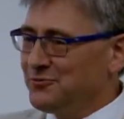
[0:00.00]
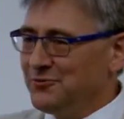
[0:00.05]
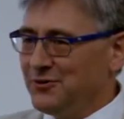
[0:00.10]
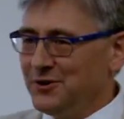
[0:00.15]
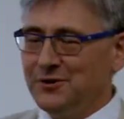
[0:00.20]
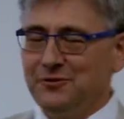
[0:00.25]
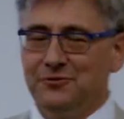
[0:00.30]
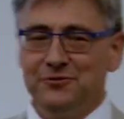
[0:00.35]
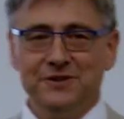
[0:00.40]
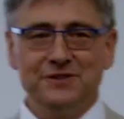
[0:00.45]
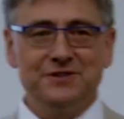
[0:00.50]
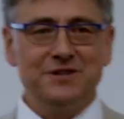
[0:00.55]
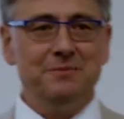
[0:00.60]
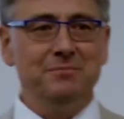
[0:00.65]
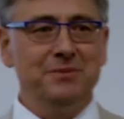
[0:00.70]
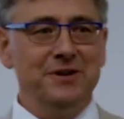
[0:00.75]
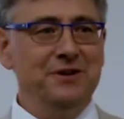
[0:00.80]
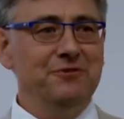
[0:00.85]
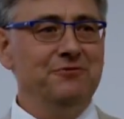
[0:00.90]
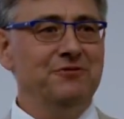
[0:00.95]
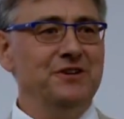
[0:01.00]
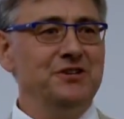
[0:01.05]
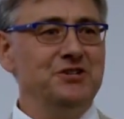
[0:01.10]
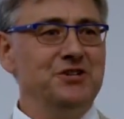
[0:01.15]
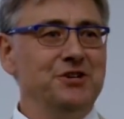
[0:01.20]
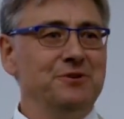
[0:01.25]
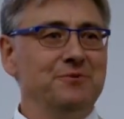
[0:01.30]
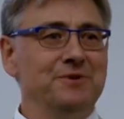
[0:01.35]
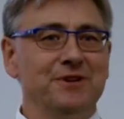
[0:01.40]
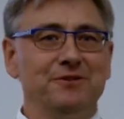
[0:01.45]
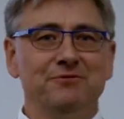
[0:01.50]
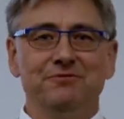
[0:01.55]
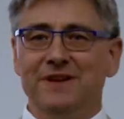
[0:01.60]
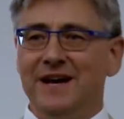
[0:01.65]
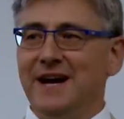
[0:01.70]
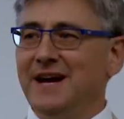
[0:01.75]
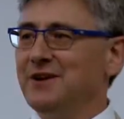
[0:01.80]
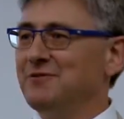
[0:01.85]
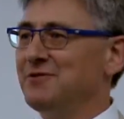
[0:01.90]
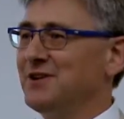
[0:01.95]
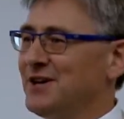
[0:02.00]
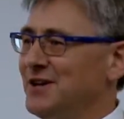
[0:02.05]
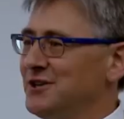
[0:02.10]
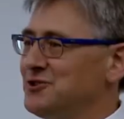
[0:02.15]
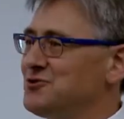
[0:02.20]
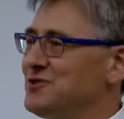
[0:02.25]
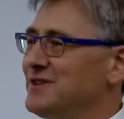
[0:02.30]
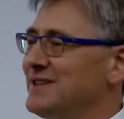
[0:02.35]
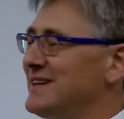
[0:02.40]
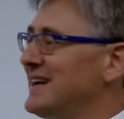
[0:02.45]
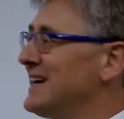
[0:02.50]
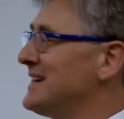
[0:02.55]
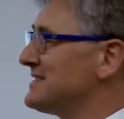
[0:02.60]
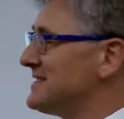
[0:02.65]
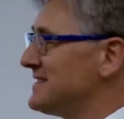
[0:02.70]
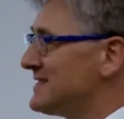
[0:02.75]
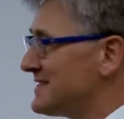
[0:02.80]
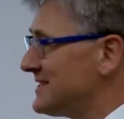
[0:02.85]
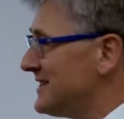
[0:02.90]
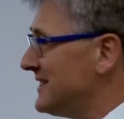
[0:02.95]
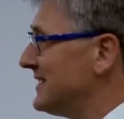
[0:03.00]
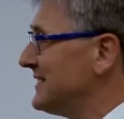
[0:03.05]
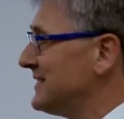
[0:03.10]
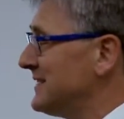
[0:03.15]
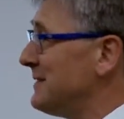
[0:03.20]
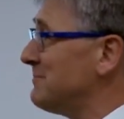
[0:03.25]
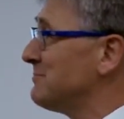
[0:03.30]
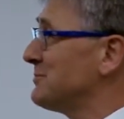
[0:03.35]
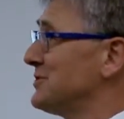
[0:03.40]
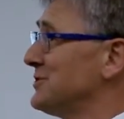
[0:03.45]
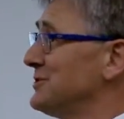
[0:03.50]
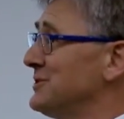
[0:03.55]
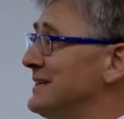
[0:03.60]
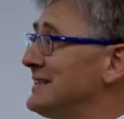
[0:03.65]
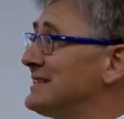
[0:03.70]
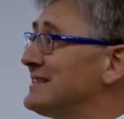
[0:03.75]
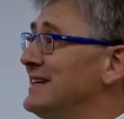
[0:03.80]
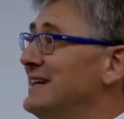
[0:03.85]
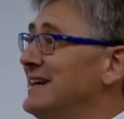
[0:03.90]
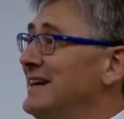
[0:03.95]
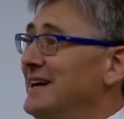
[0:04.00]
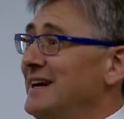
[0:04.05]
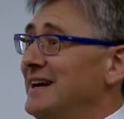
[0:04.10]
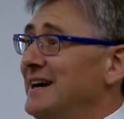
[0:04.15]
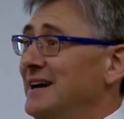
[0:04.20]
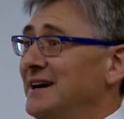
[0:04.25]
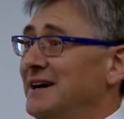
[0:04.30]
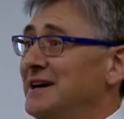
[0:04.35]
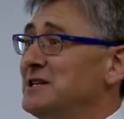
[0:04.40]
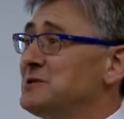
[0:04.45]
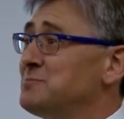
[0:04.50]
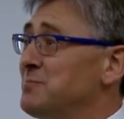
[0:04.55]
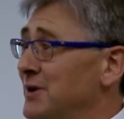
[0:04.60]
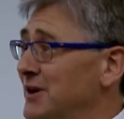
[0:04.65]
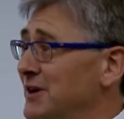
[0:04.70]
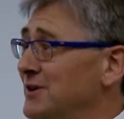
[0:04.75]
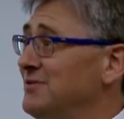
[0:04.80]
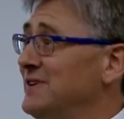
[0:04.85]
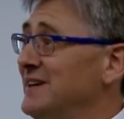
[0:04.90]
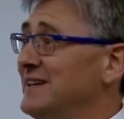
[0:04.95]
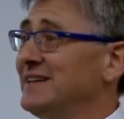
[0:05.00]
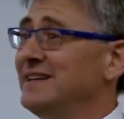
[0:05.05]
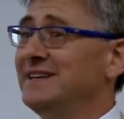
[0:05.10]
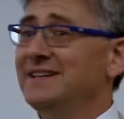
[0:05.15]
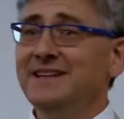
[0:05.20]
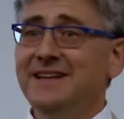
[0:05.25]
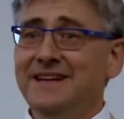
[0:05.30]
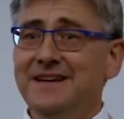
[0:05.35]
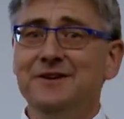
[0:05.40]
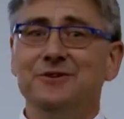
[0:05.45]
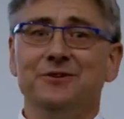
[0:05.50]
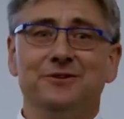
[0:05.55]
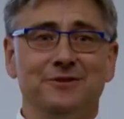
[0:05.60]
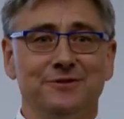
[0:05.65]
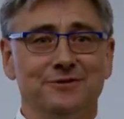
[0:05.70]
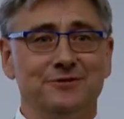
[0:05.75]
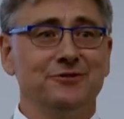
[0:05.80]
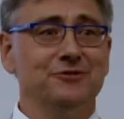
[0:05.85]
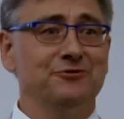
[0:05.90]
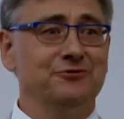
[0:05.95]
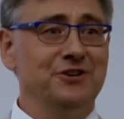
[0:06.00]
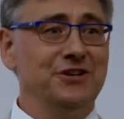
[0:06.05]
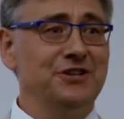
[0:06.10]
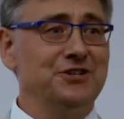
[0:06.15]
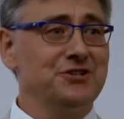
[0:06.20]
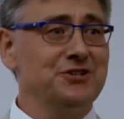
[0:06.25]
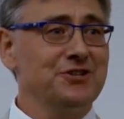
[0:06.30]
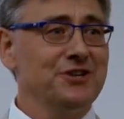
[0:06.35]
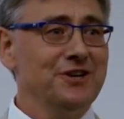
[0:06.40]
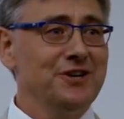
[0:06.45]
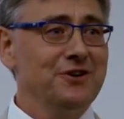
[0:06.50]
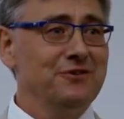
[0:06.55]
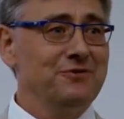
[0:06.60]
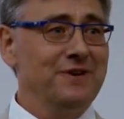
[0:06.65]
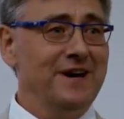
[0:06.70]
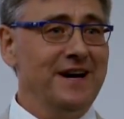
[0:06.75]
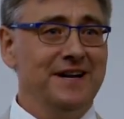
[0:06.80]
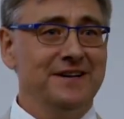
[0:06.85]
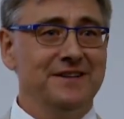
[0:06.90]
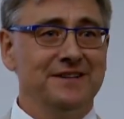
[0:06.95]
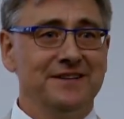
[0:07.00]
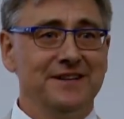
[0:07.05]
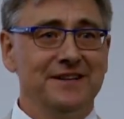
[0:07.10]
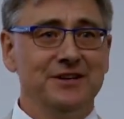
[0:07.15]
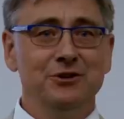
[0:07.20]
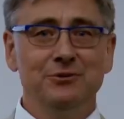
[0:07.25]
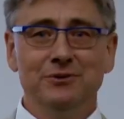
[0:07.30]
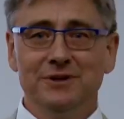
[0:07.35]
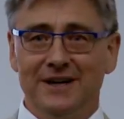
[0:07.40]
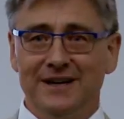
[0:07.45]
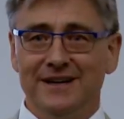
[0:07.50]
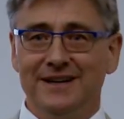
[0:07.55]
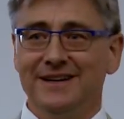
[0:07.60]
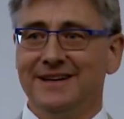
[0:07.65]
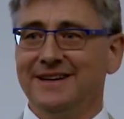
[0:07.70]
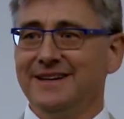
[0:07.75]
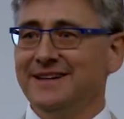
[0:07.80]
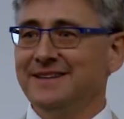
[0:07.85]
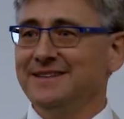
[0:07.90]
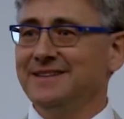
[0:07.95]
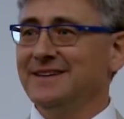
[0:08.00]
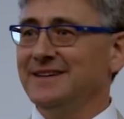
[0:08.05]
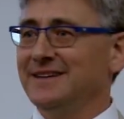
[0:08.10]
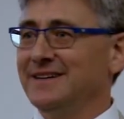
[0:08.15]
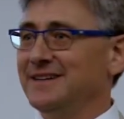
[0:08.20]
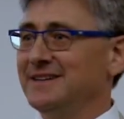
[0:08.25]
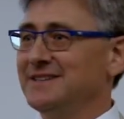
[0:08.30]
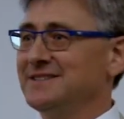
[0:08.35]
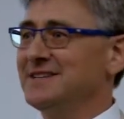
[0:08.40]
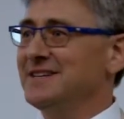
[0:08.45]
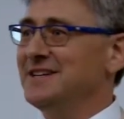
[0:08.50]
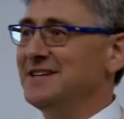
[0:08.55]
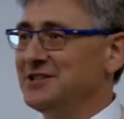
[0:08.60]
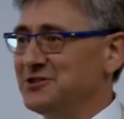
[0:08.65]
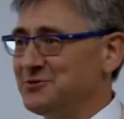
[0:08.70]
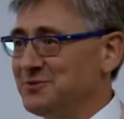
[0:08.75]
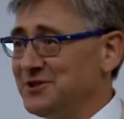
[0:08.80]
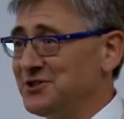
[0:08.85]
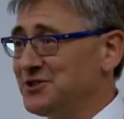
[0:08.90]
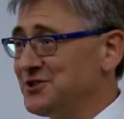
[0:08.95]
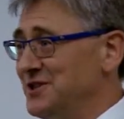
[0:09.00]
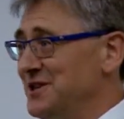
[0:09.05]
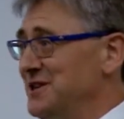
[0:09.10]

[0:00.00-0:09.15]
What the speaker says: for somebody fishing with a flag of a country that hasn't signed up to it, it's perfectly legal to fish for anything you like in the high seas, which